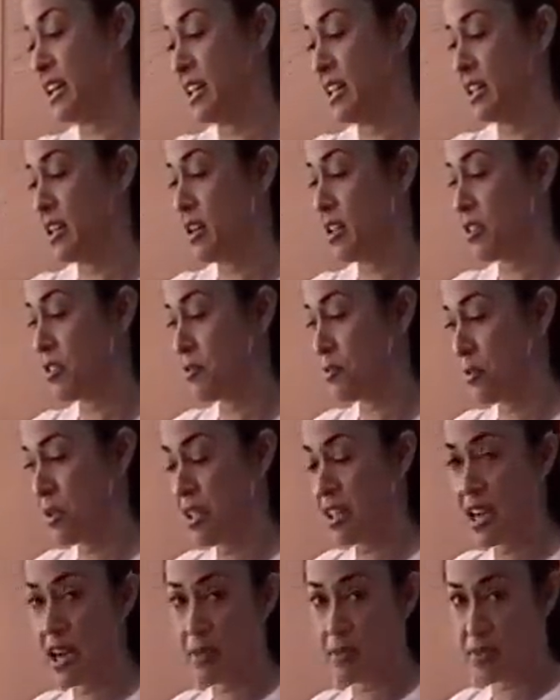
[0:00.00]
in
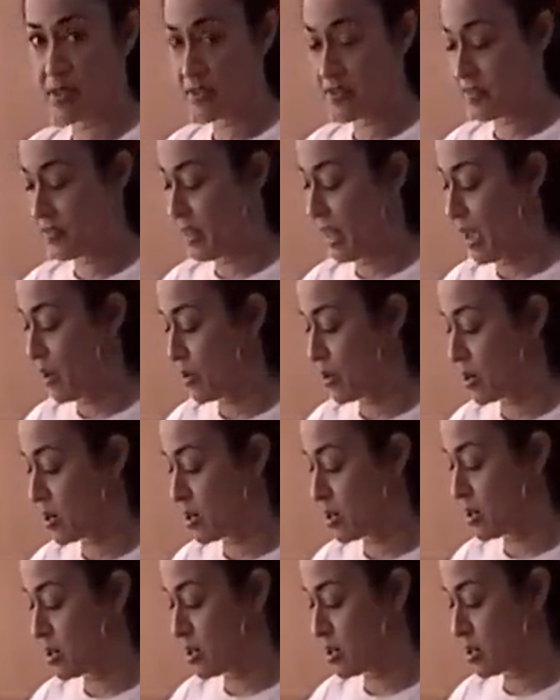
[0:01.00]
3 cups of
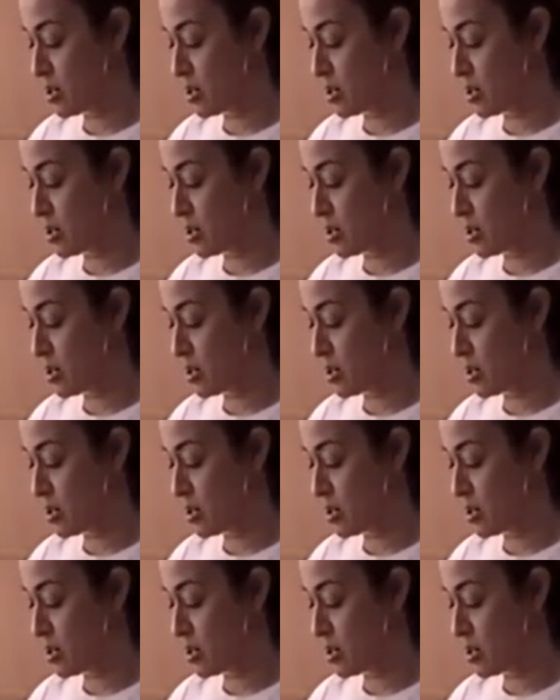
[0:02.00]
flour.